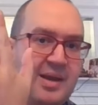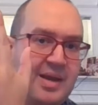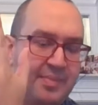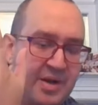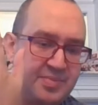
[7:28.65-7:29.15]

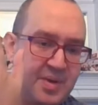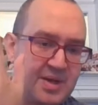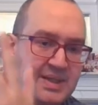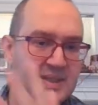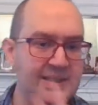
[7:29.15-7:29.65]
get a bunch of
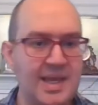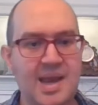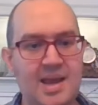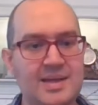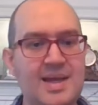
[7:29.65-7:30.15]
bonuses,
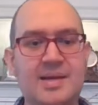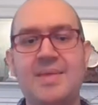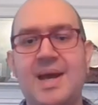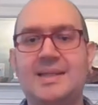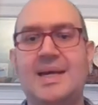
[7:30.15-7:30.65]
and take
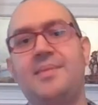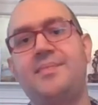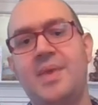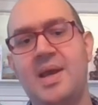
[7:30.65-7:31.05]
them back down.